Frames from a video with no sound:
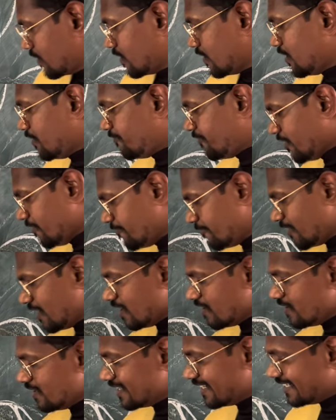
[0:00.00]
If a
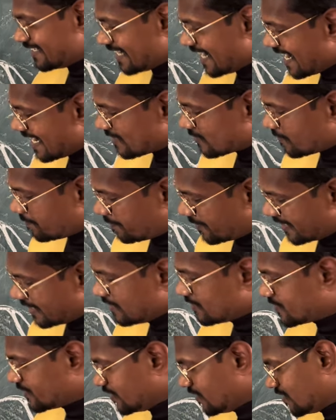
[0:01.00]
flower it has a
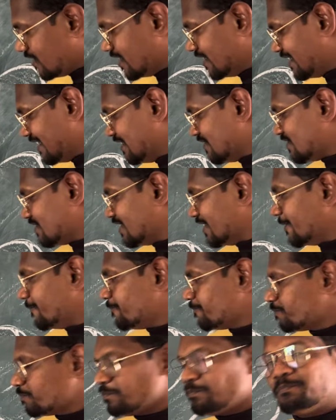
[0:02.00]
pedicel, that is
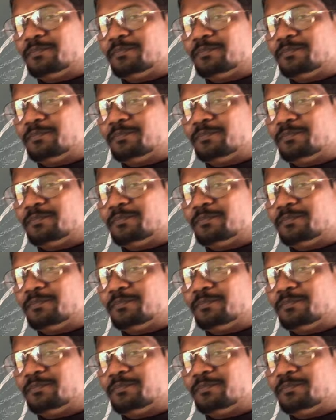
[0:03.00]
a